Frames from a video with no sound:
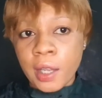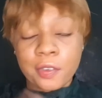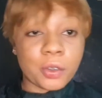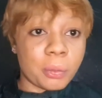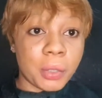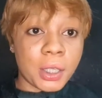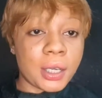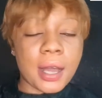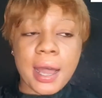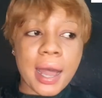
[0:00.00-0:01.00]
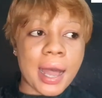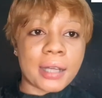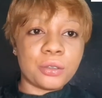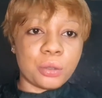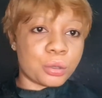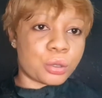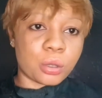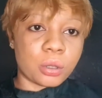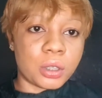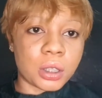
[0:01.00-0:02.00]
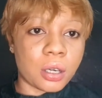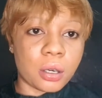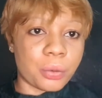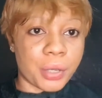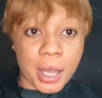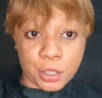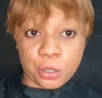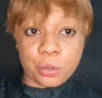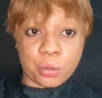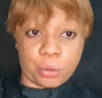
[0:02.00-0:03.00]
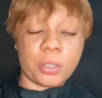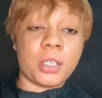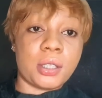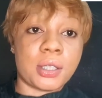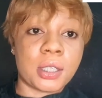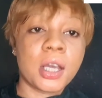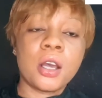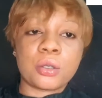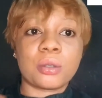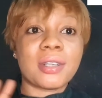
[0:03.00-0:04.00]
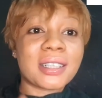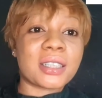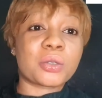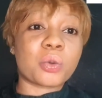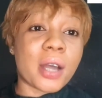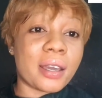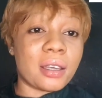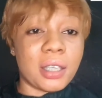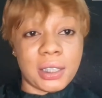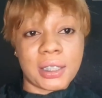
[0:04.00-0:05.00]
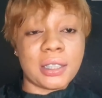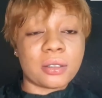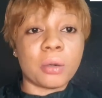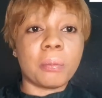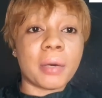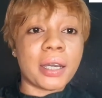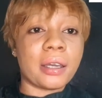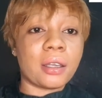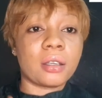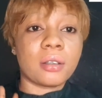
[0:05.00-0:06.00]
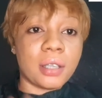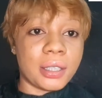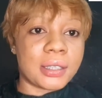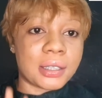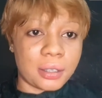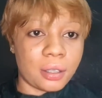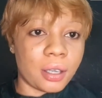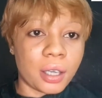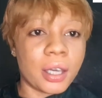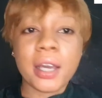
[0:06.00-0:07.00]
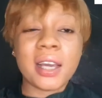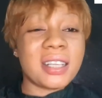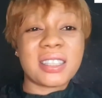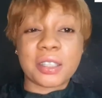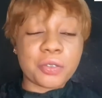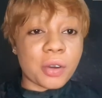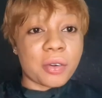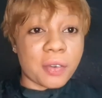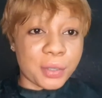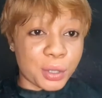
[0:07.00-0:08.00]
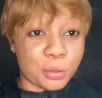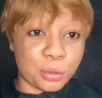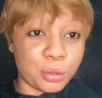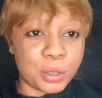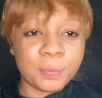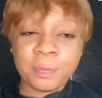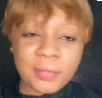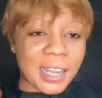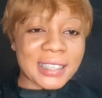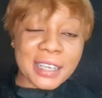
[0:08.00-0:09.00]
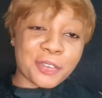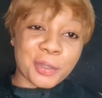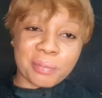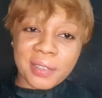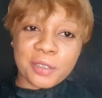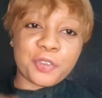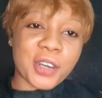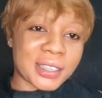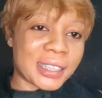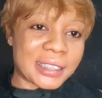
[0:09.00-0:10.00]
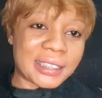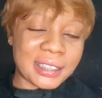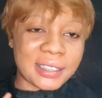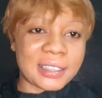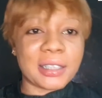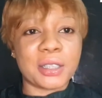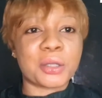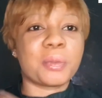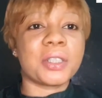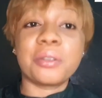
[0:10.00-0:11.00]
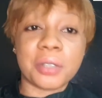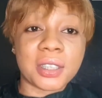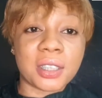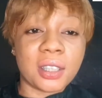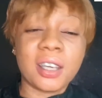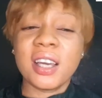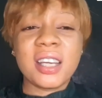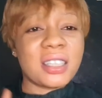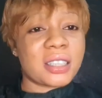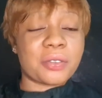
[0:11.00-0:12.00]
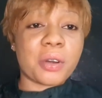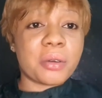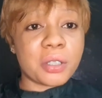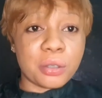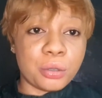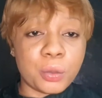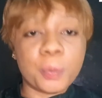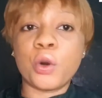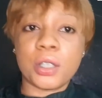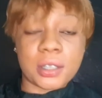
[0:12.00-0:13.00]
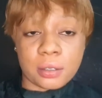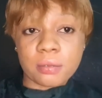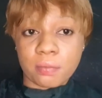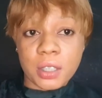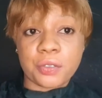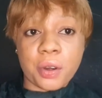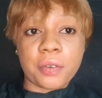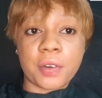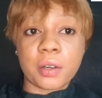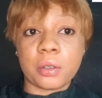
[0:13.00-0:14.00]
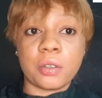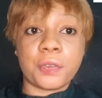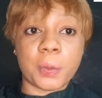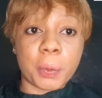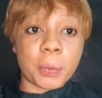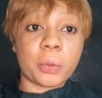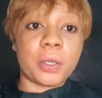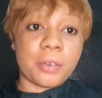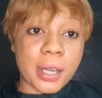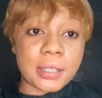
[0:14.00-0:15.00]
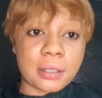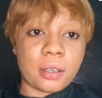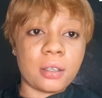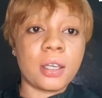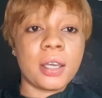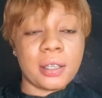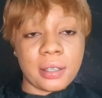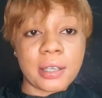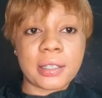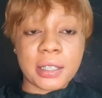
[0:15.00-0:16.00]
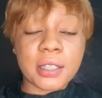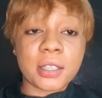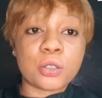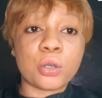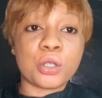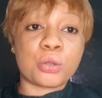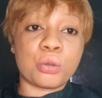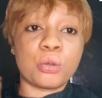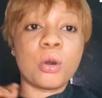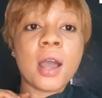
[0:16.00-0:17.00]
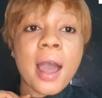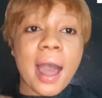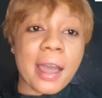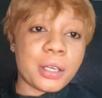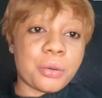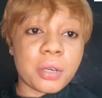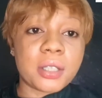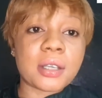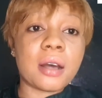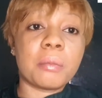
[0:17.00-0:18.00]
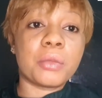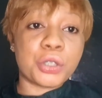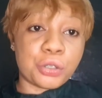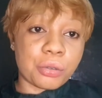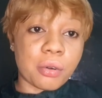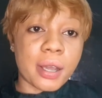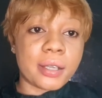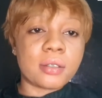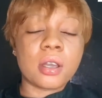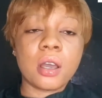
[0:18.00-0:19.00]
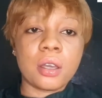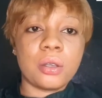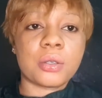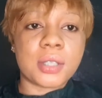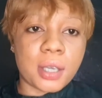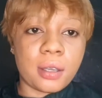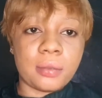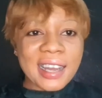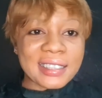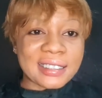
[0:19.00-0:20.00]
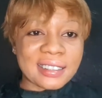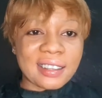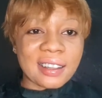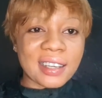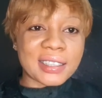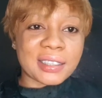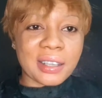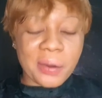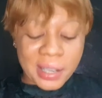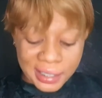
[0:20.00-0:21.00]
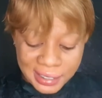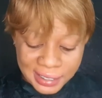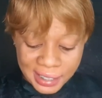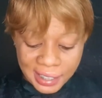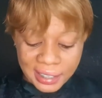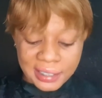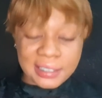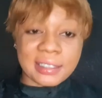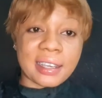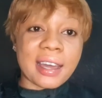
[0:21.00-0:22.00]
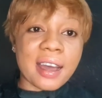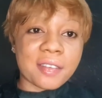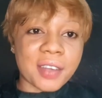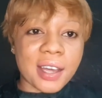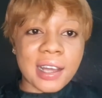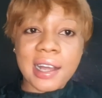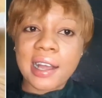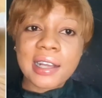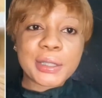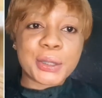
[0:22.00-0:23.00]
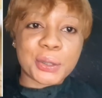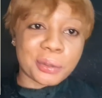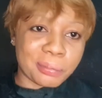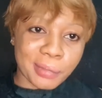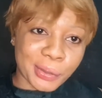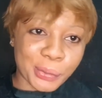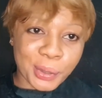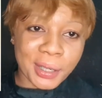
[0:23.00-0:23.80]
For me, I had no such reaction to it. So that is why it is on my list here. It is very, very good. Aside from the fact that it is a little bit greasy, it is very good, but it's very, very good for people with dry skin. Yes, it is going to hydrate and moisturize your skin. Guys, the next on our list here is the Gavia sunblock.